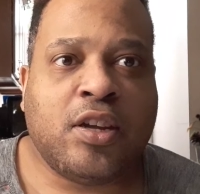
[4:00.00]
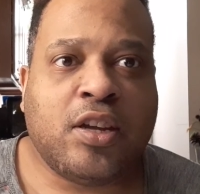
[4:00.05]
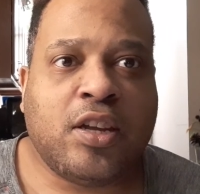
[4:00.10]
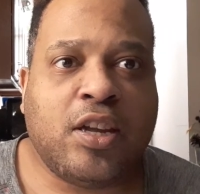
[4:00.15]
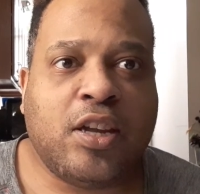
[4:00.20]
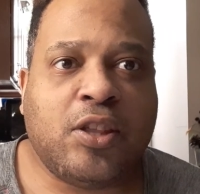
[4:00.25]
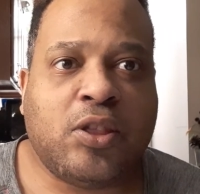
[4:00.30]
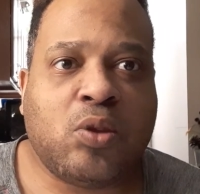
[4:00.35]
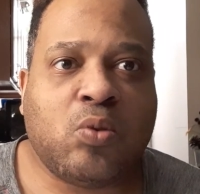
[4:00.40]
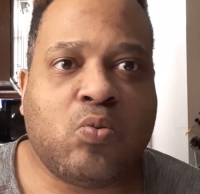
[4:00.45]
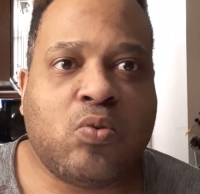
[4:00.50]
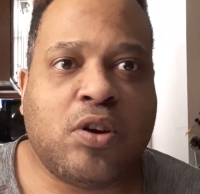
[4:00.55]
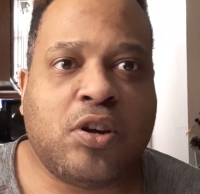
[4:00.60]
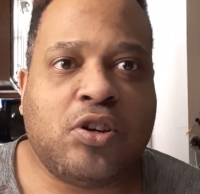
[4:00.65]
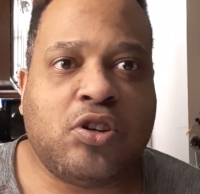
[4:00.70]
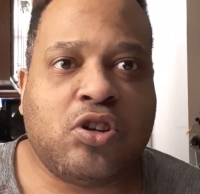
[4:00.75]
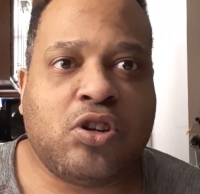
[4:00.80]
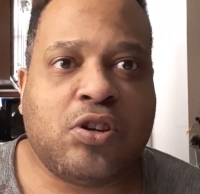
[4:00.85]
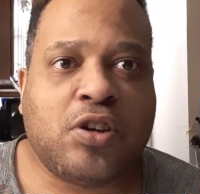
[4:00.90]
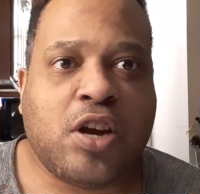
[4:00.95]
Eat the
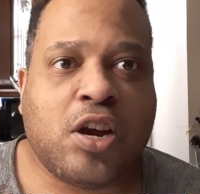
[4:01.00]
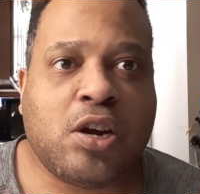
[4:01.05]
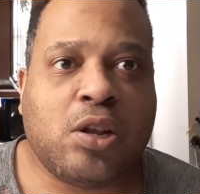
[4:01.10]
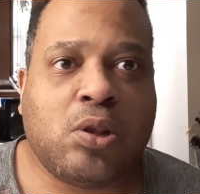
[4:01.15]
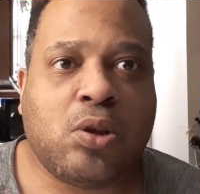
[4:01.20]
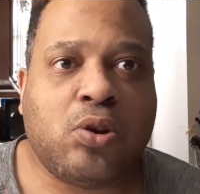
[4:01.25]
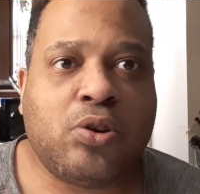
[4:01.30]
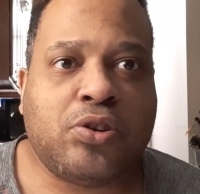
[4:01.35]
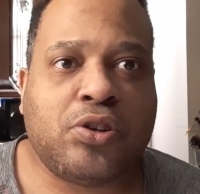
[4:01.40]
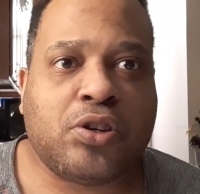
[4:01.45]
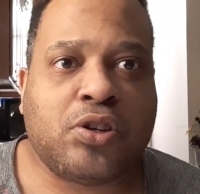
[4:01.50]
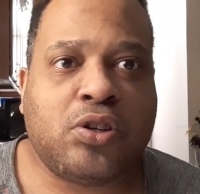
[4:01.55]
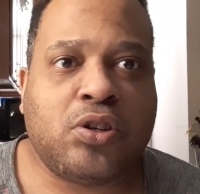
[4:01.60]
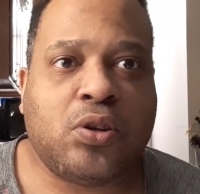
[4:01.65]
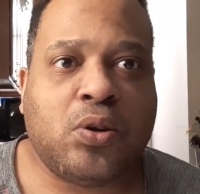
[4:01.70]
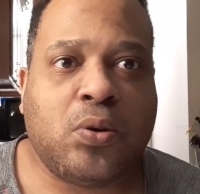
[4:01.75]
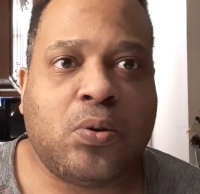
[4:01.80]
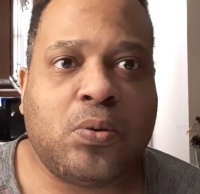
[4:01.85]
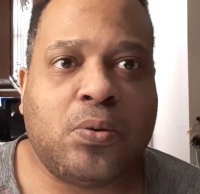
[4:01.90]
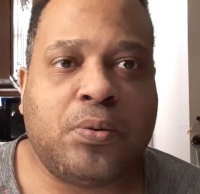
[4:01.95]
ones you're not allergic
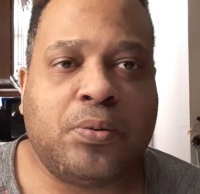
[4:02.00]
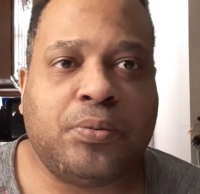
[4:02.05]
to.